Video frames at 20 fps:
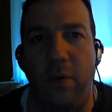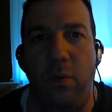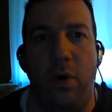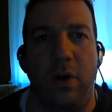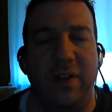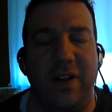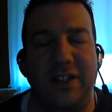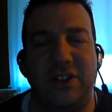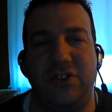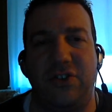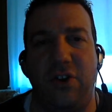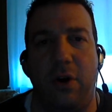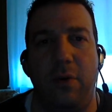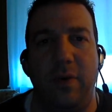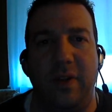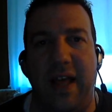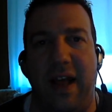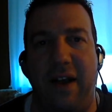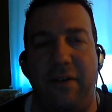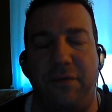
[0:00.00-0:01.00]
Will they won't? Let's
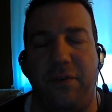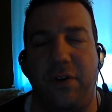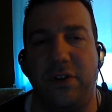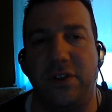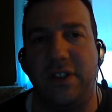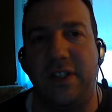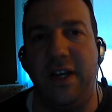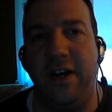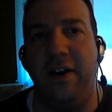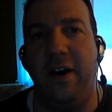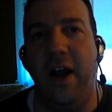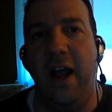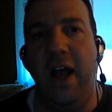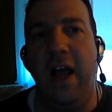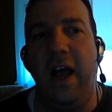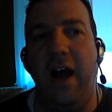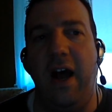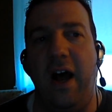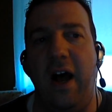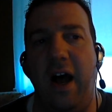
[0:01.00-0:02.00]
start with that first here
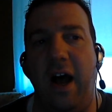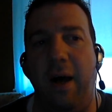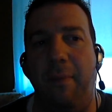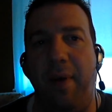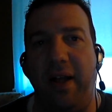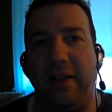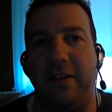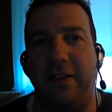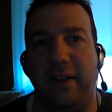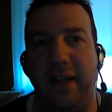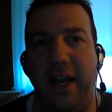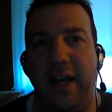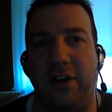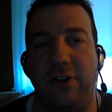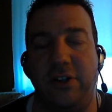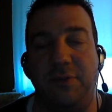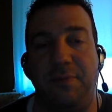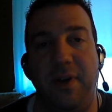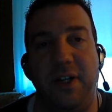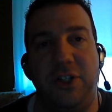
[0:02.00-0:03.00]
about the
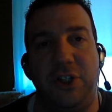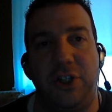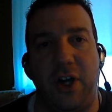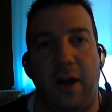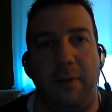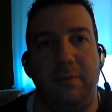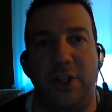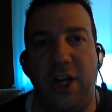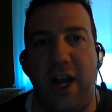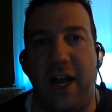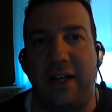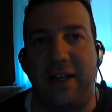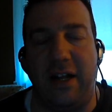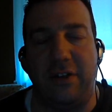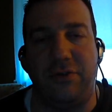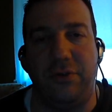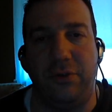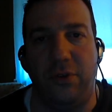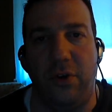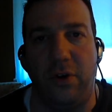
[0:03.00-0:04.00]
Lakers. Mitch Kupchak
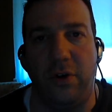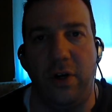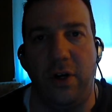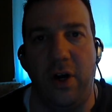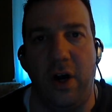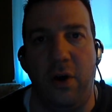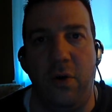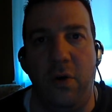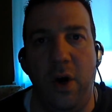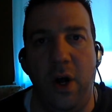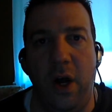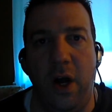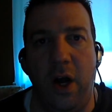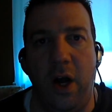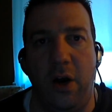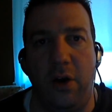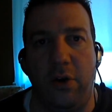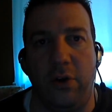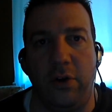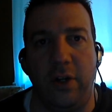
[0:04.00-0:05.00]
not too long ago,
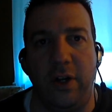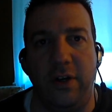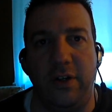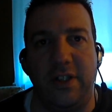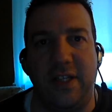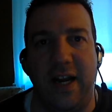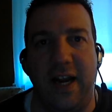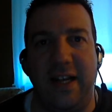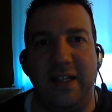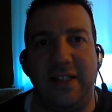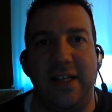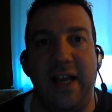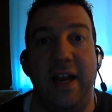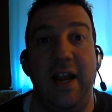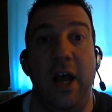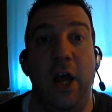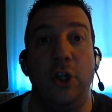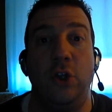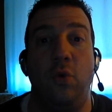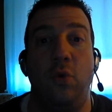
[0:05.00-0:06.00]
earlier today,
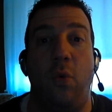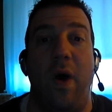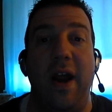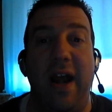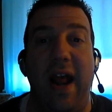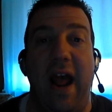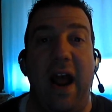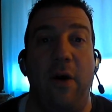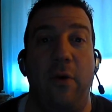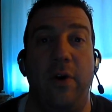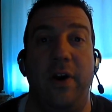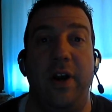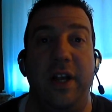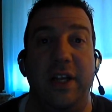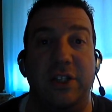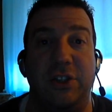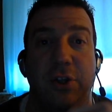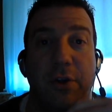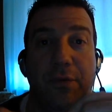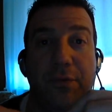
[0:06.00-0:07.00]
said Dwight
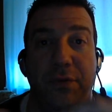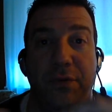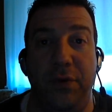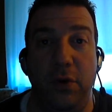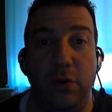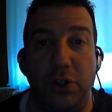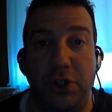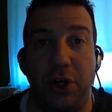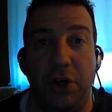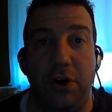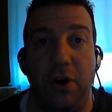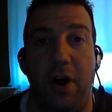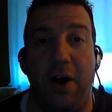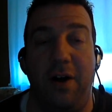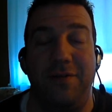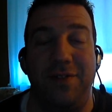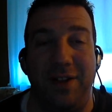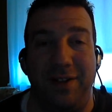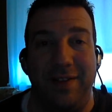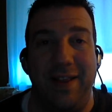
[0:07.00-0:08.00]
Howard is the future
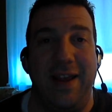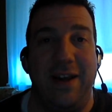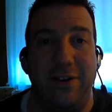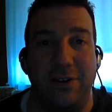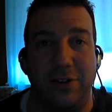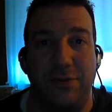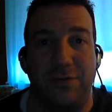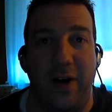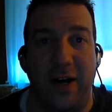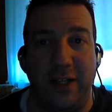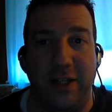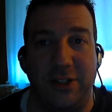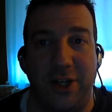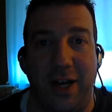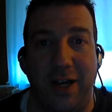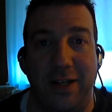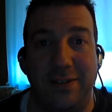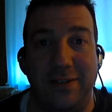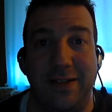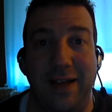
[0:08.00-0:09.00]
of the Lakers
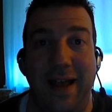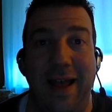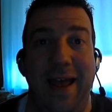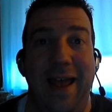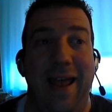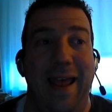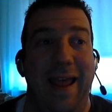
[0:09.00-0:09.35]
franchise.